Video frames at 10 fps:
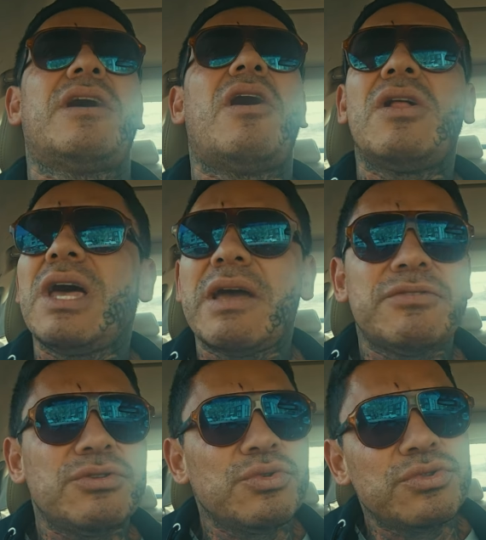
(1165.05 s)
All I had
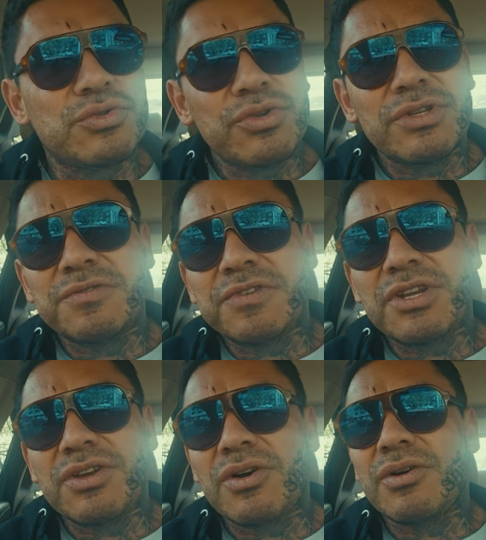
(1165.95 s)
to do is do this
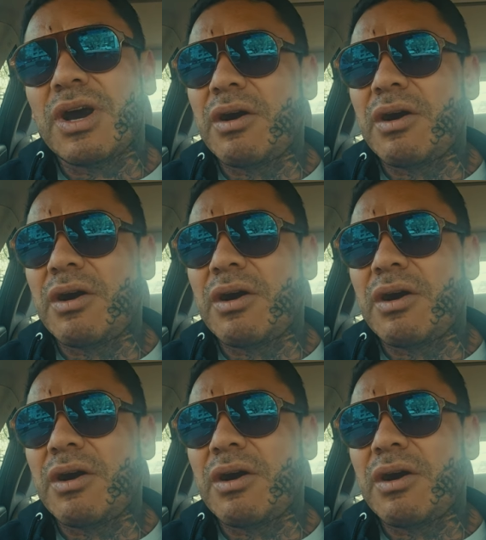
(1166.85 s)
video.